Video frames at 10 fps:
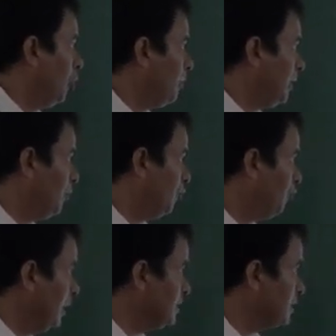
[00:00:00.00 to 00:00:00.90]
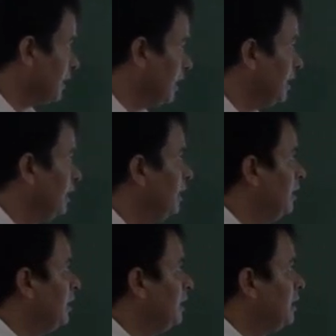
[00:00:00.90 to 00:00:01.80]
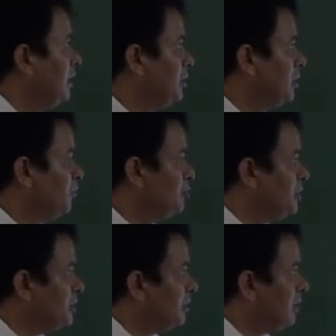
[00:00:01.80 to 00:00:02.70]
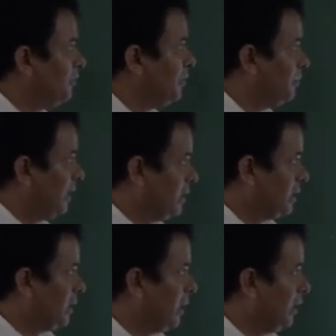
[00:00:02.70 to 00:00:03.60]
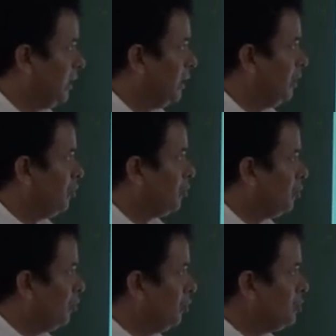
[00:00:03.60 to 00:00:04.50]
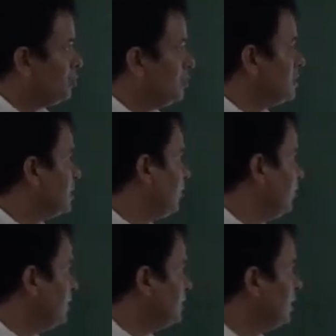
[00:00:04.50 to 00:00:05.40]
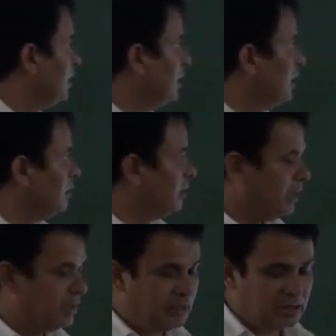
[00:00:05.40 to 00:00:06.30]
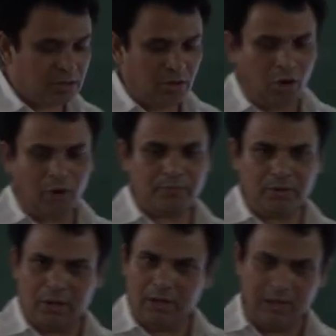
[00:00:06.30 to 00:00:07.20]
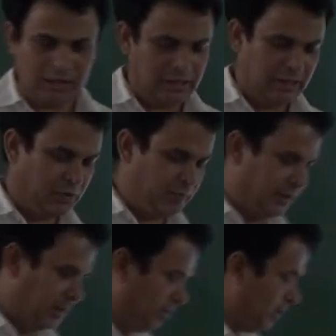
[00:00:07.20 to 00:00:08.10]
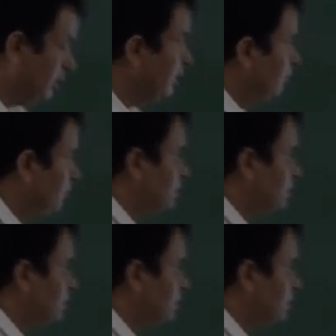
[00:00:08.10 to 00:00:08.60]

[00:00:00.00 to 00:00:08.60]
involved in 1 second in the position of a particle close to the surface? The radius of the Earth has been given.